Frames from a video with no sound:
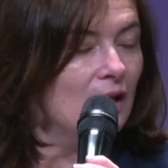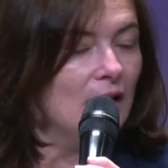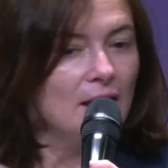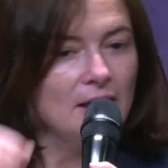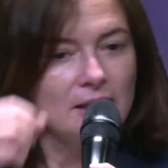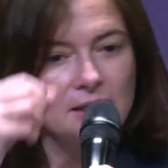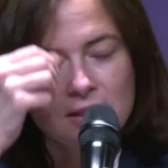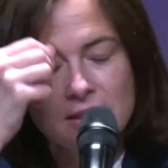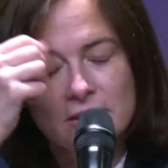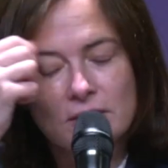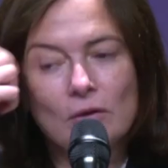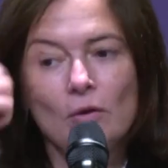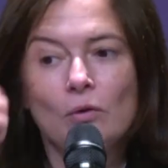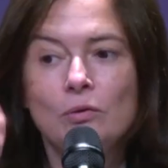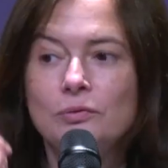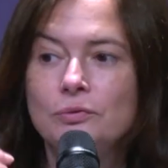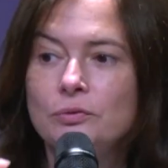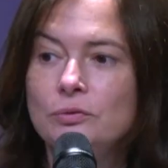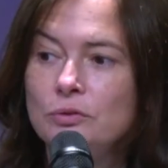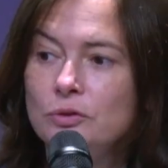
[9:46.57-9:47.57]
And it's
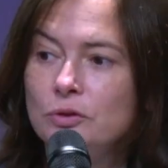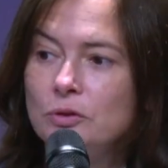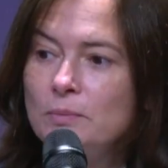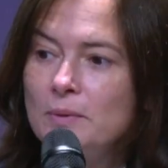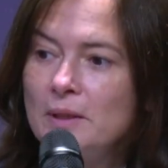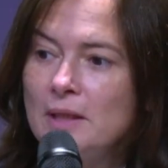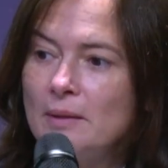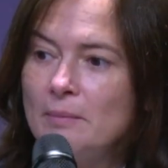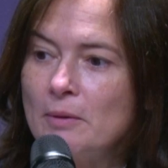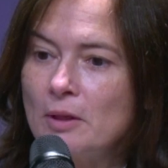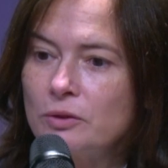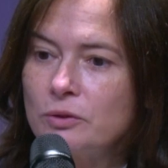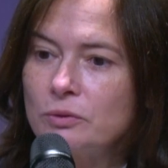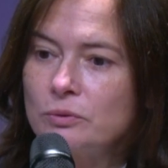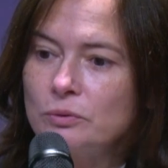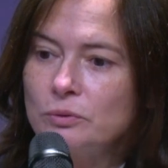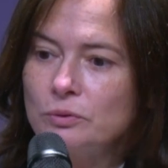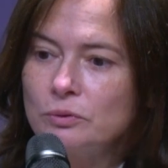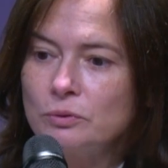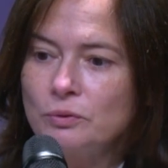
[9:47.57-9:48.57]
awful to be able
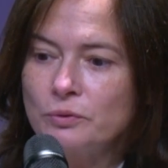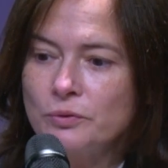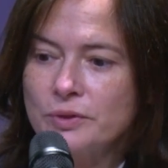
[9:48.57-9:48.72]
to